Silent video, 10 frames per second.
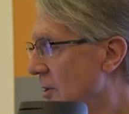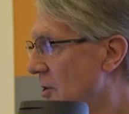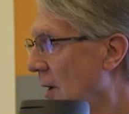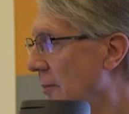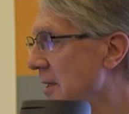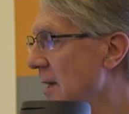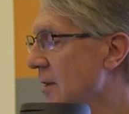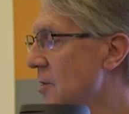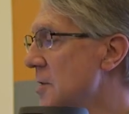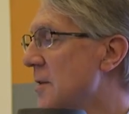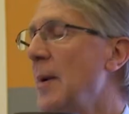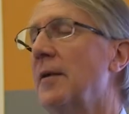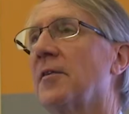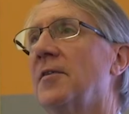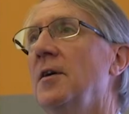sharp reductions,
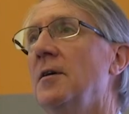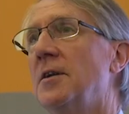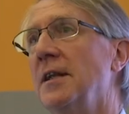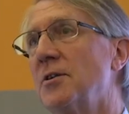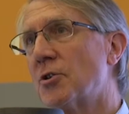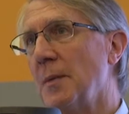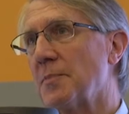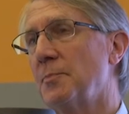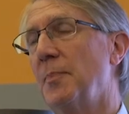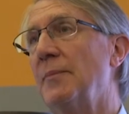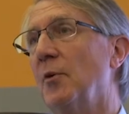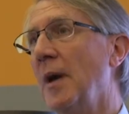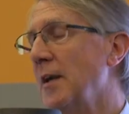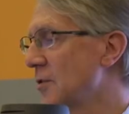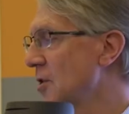about a third trips people
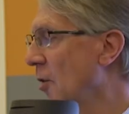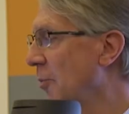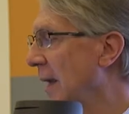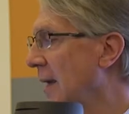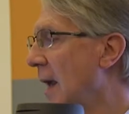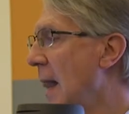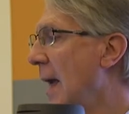make for shopping,